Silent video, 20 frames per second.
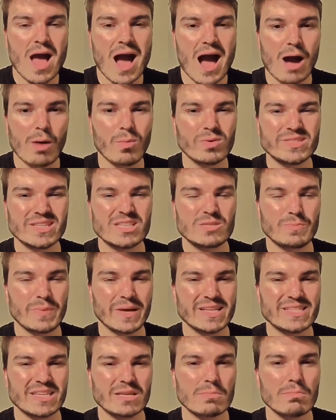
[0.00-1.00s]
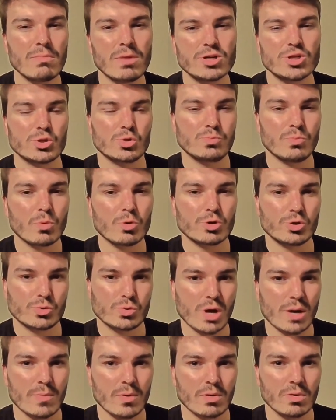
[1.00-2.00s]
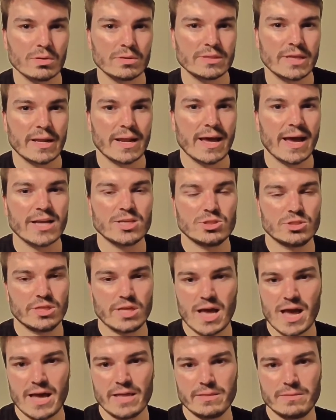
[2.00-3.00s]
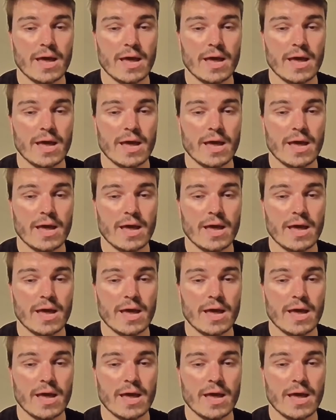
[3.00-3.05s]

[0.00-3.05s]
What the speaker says: I was expecting much more trouble than I actually had.